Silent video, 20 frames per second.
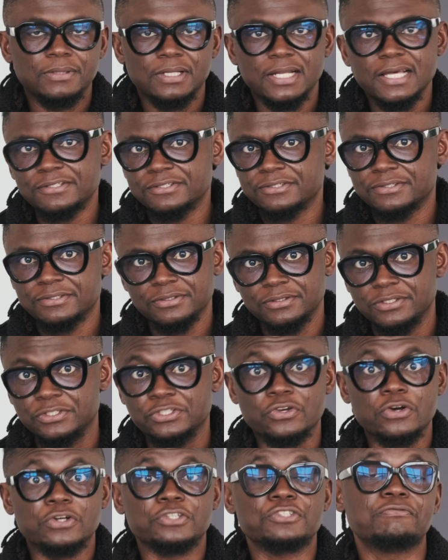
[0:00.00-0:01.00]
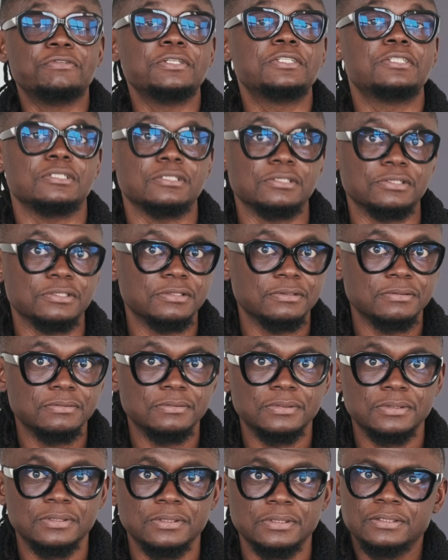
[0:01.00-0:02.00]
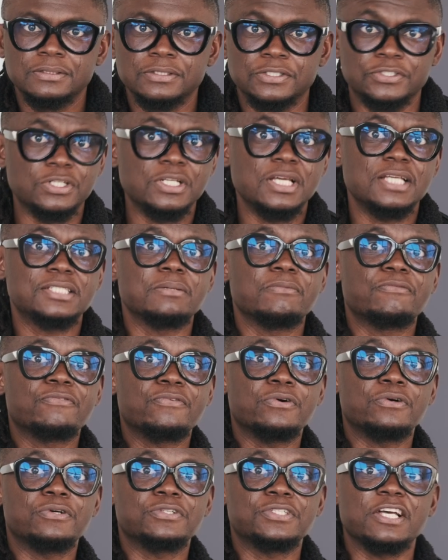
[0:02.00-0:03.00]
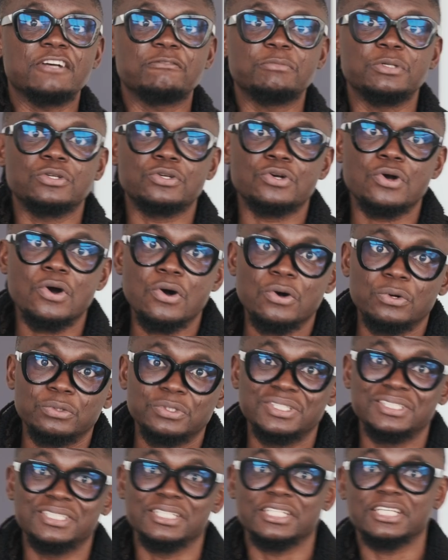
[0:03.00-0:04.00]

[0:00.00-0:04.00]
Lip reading: let's discuss features. The Sony XM4s have been called the